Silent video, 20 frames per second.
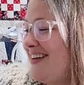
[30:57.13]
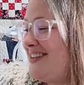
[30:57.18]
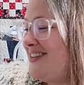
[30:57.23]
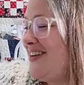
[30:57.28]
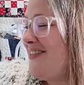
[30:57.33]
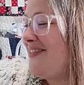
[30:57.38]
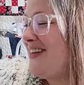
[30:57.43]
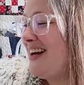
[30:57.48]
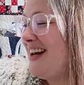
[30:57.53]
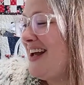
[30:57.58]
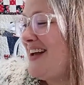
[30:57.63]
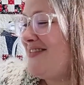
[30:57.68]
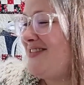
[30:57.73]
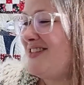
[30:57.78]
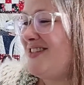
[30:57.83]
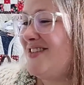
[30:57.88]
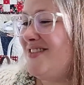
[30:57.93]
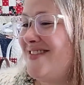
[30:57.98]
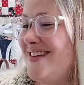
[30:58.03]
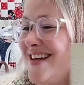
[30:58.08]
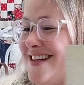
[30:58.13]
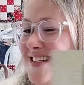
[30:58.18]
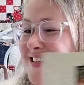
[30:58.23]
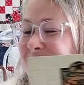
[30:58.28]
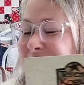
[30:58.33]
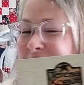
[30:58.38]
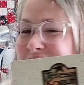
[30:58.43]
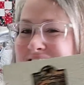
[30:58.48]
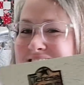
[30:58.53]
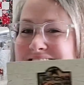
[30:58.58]
So I'm going to have to do that
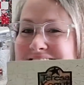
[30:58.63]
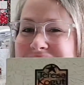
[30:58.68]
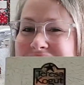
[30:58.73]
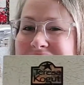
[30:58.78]
today.